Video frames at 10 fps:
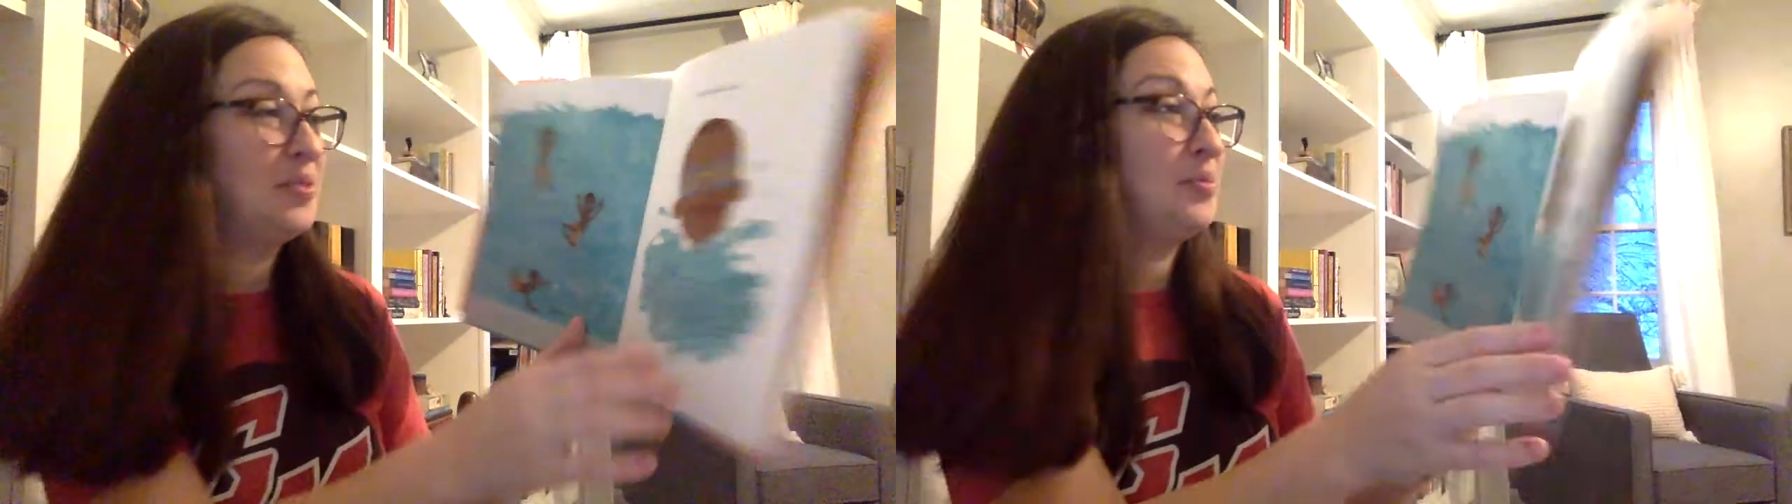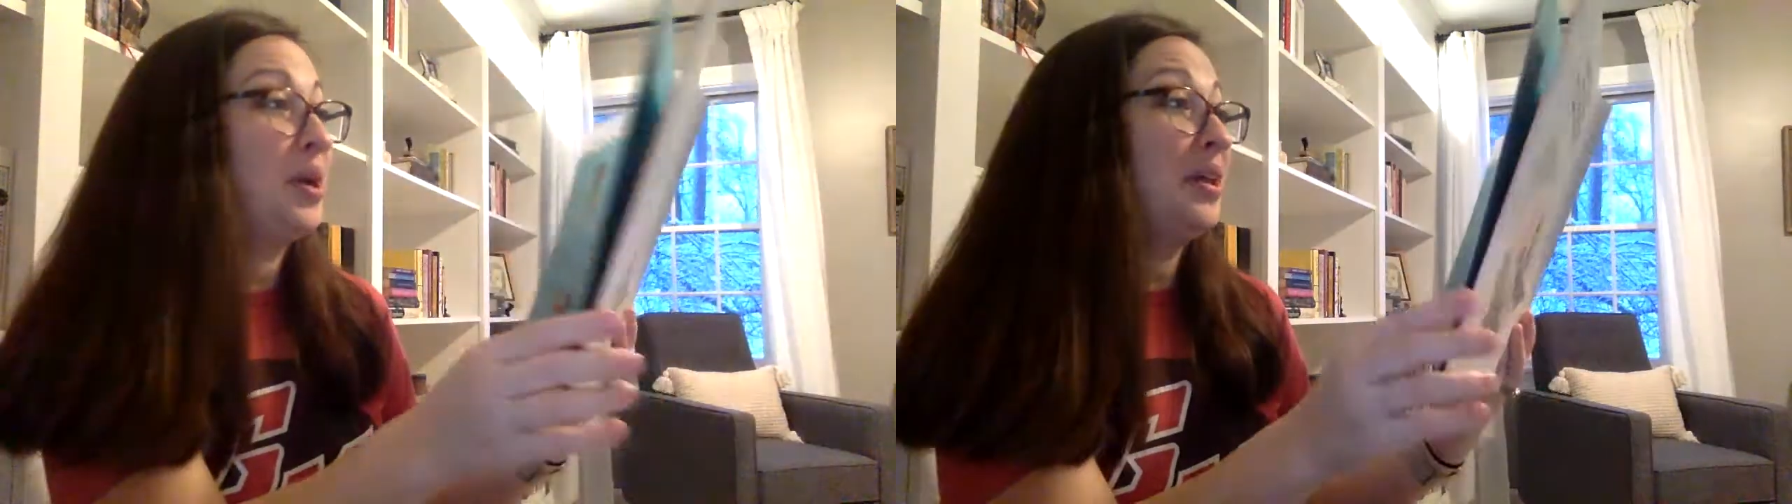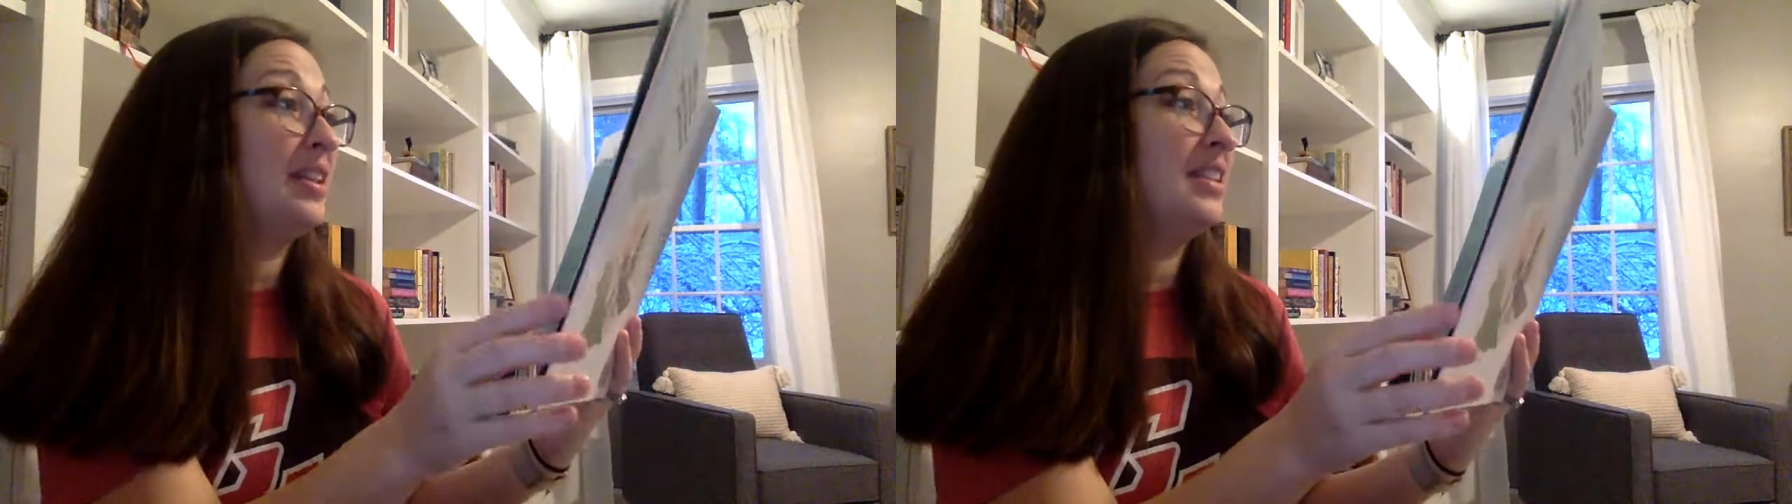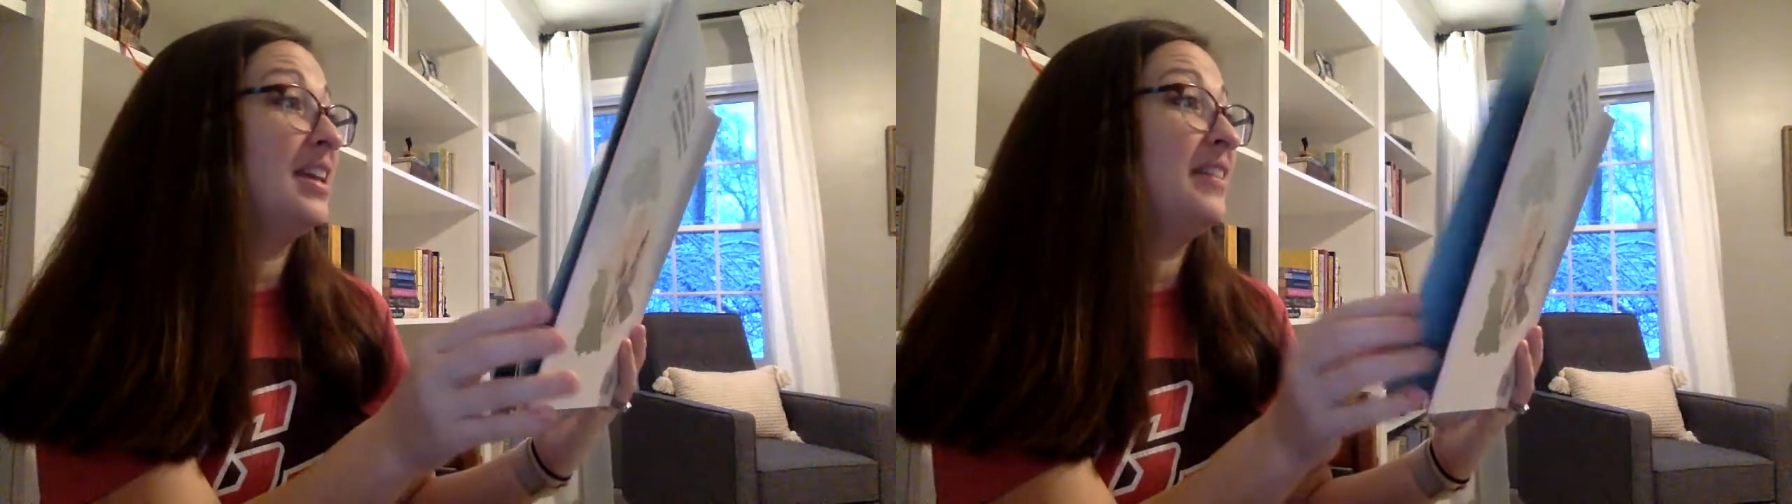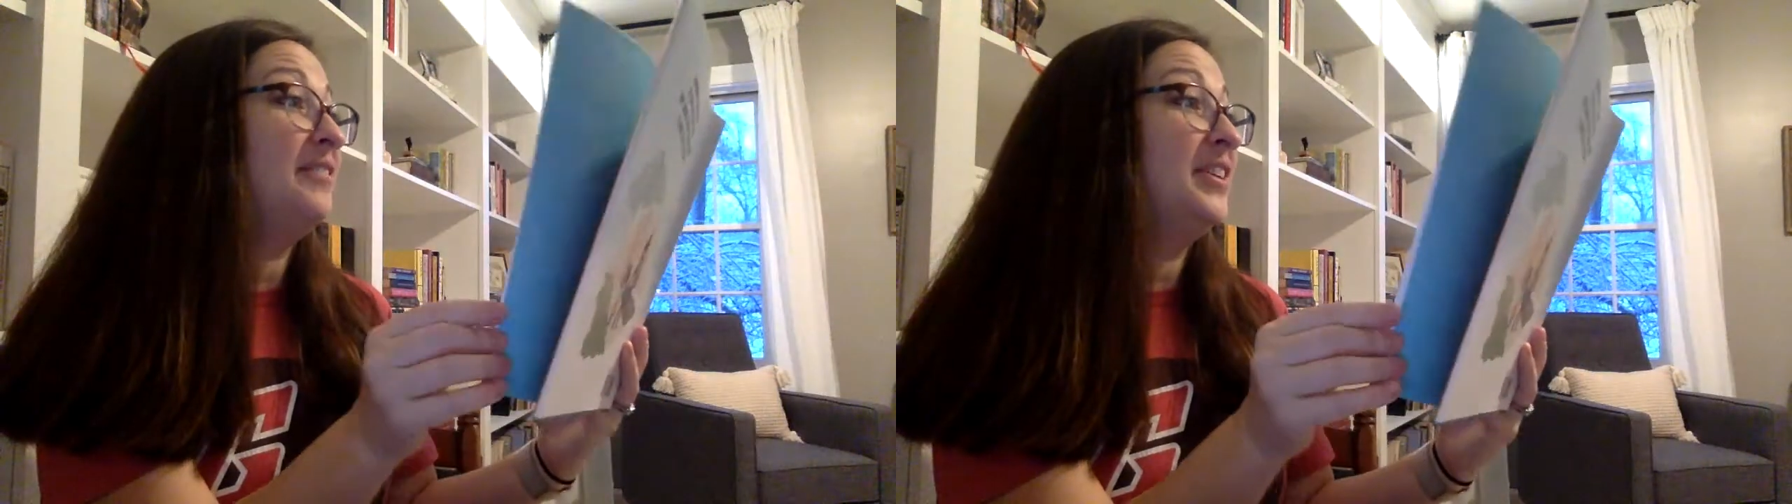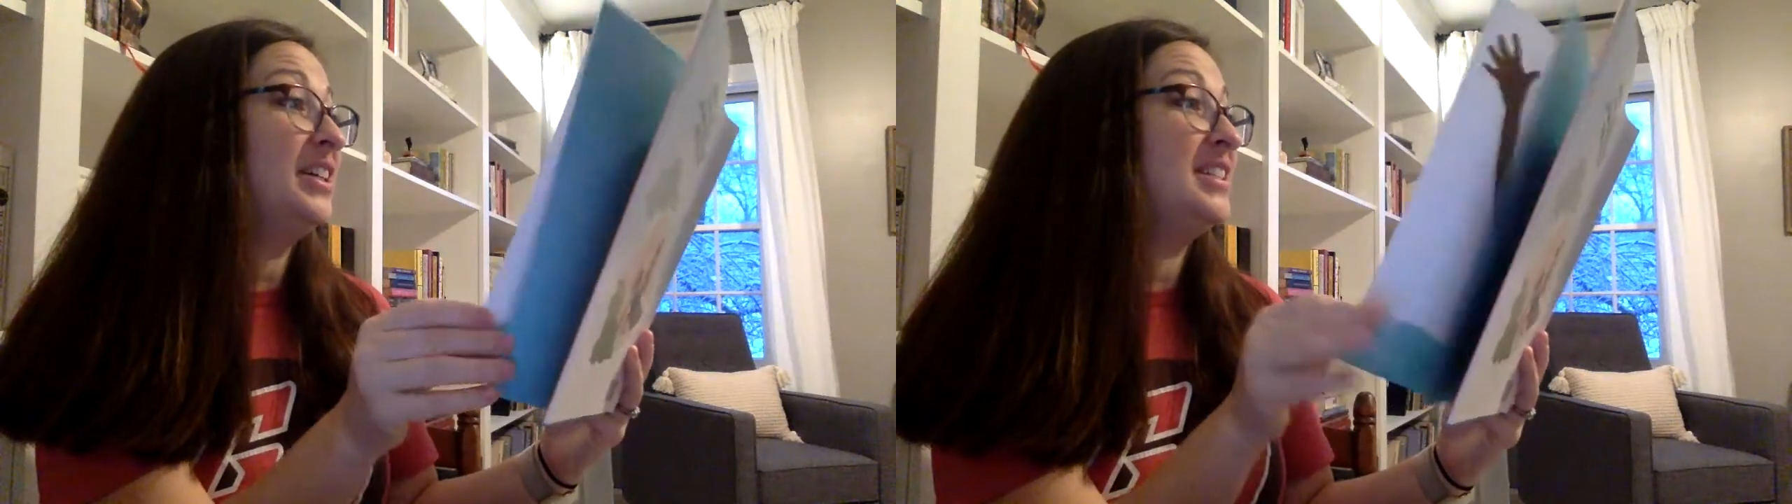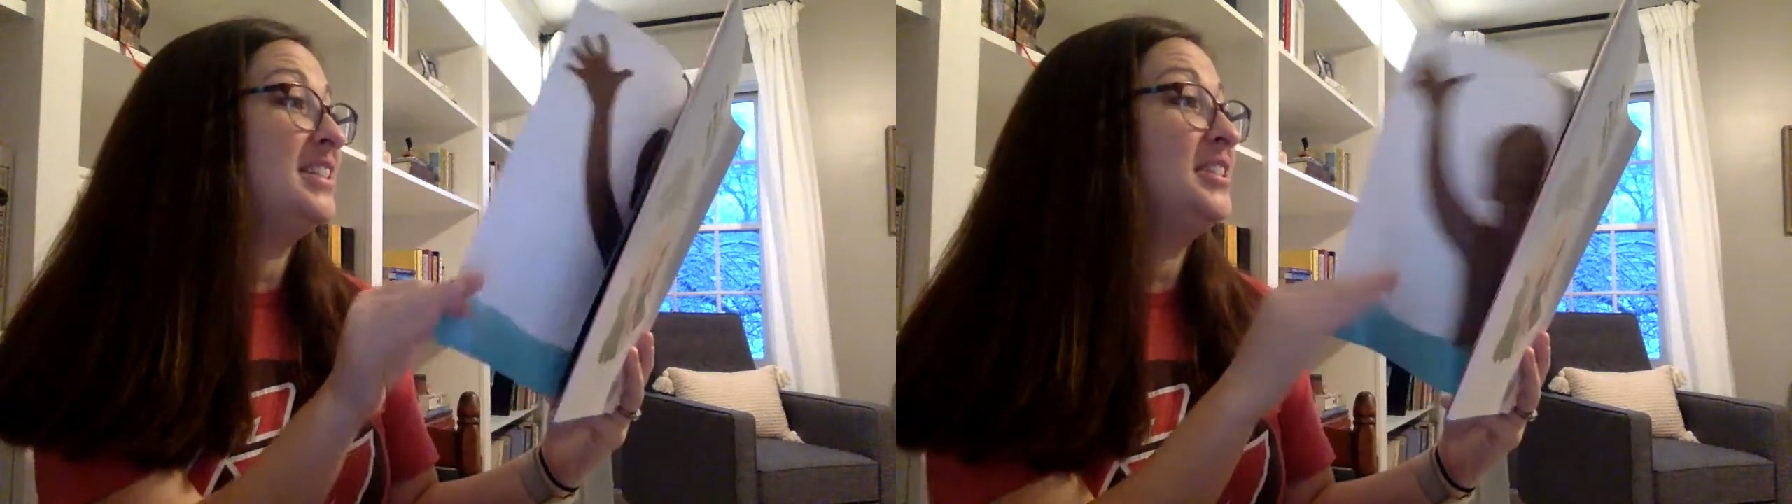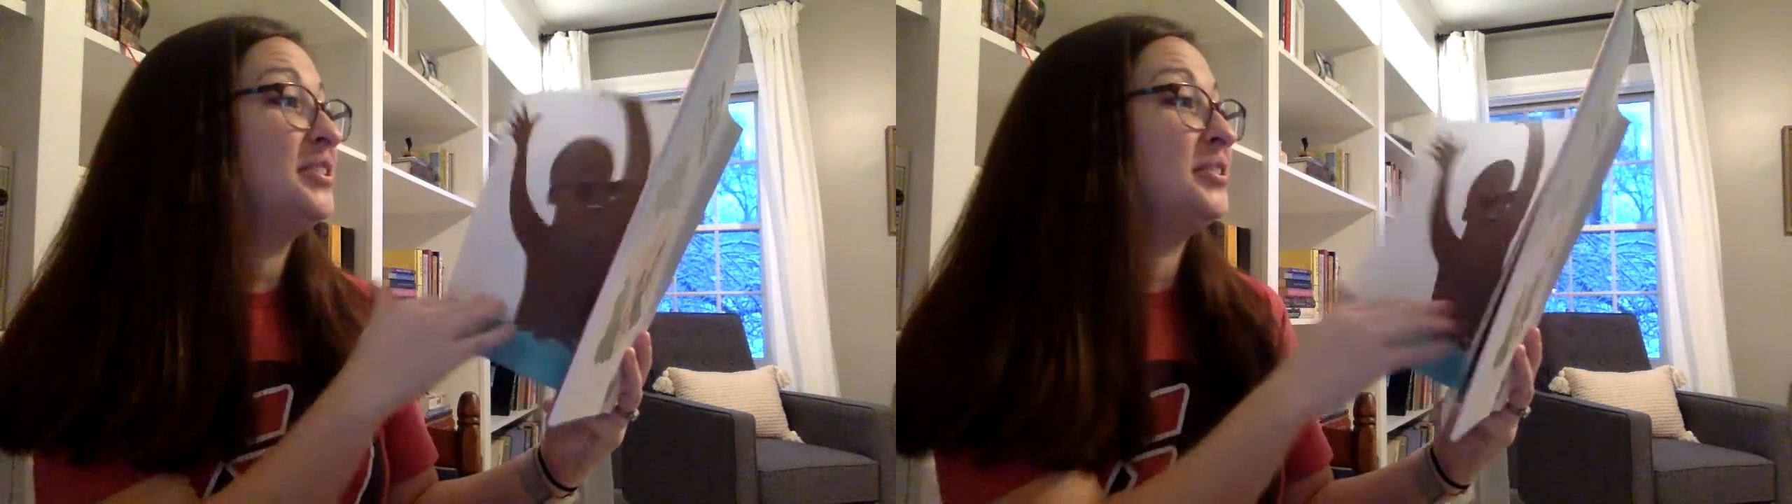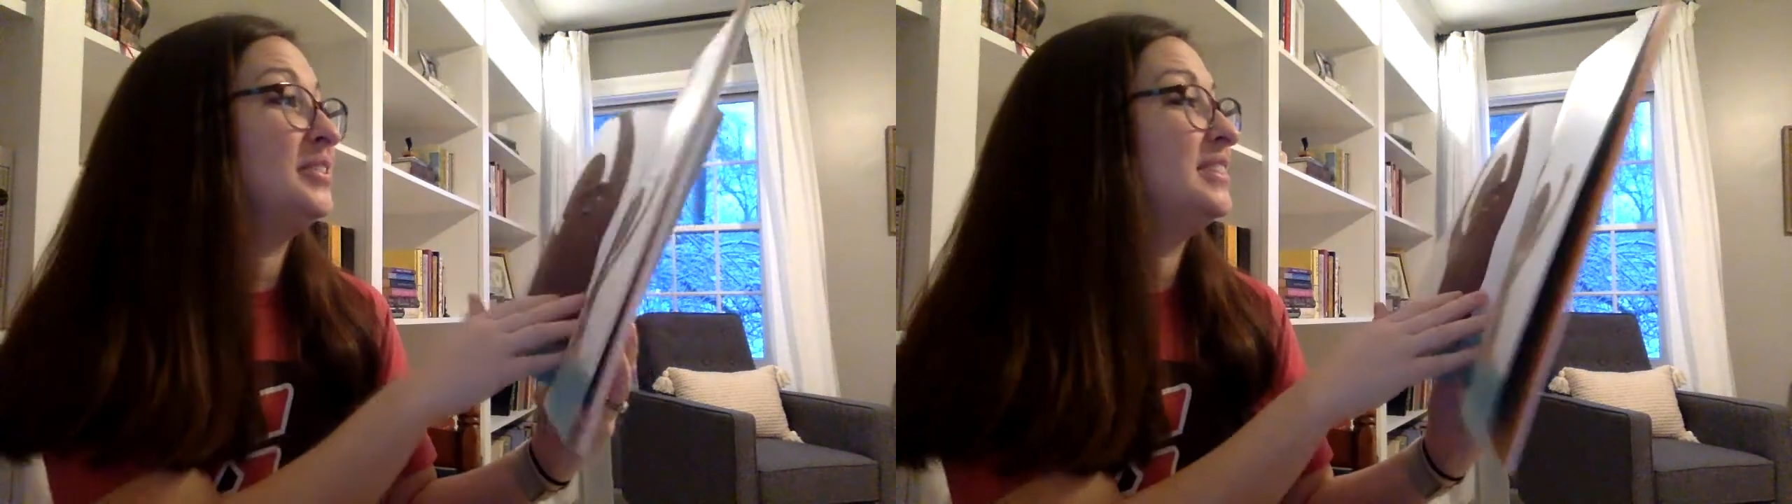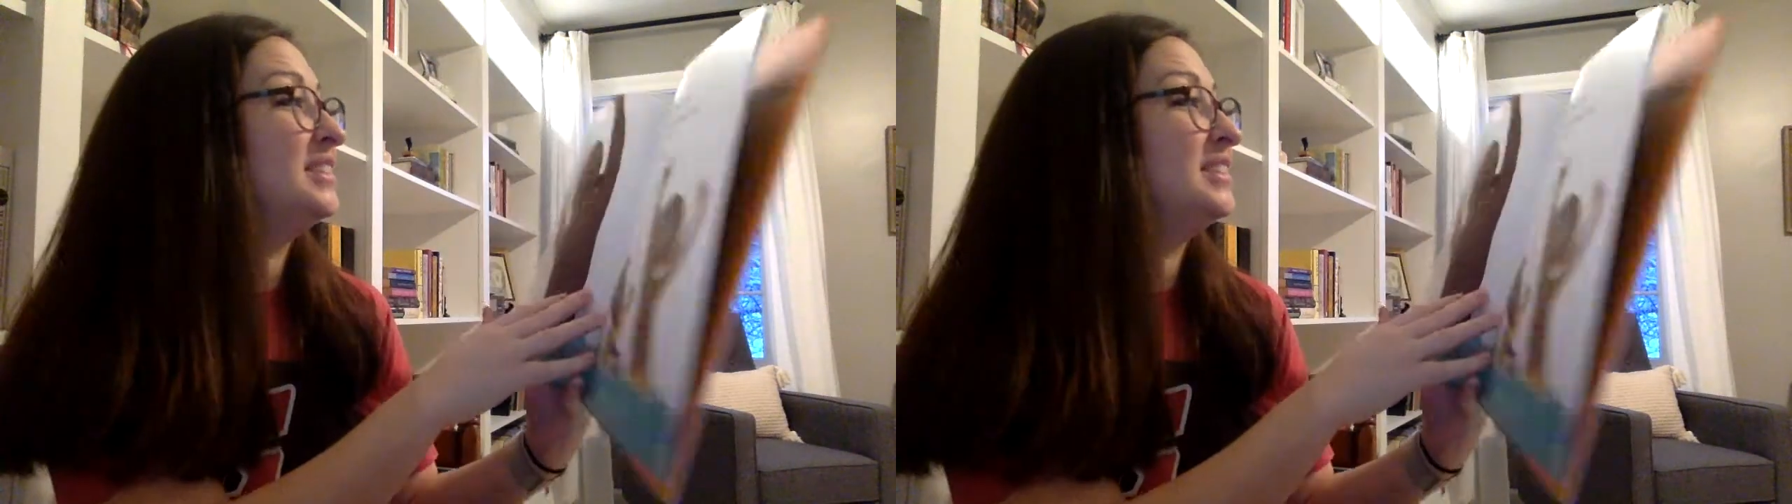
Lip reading: Probably a lot of fun, too.